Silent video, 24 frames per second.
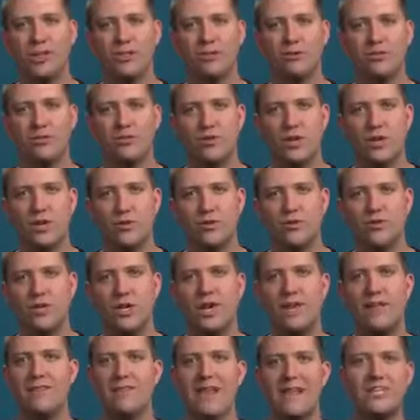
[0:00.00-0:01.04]
signal flows,
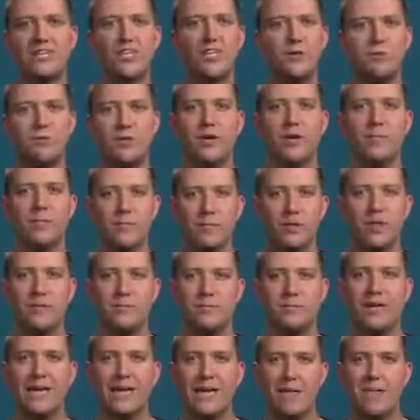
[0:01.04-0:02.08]
that's going to be a
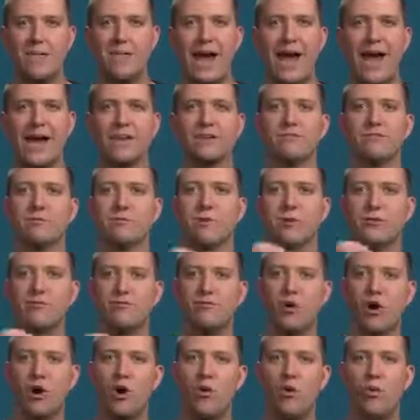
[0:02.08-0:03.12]
really big impact of something
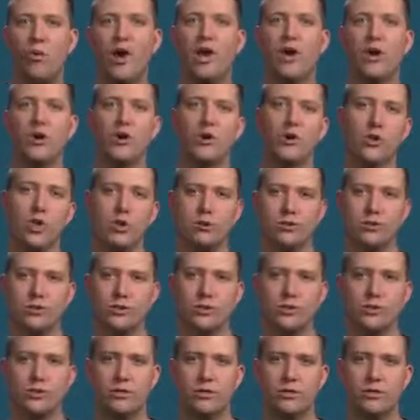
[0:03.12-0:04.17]
far away or
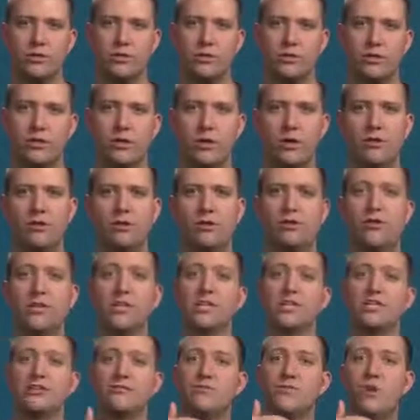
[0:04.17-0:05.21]
closer. The
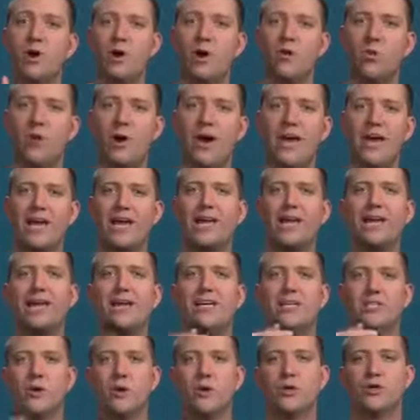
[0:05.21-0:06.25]
thing that's far away
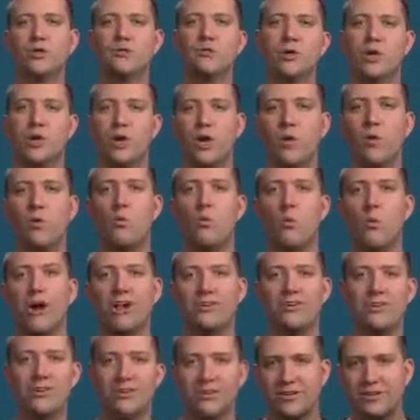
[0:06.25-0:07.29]
is going to be
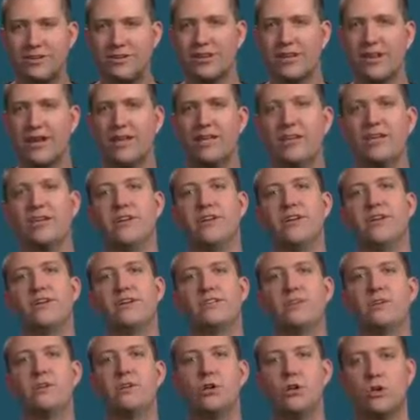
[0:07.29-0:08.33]
wetter, and the thing
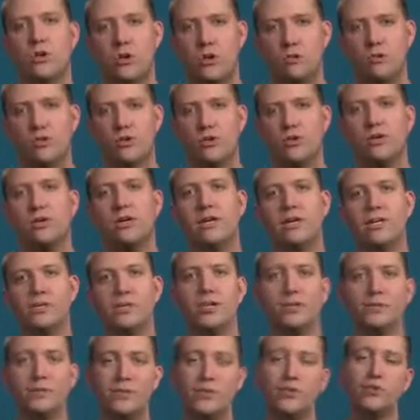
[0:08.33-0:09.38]
that's closer is
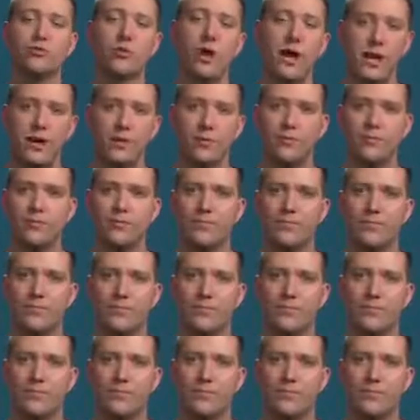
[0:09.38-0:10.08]
going to be drier.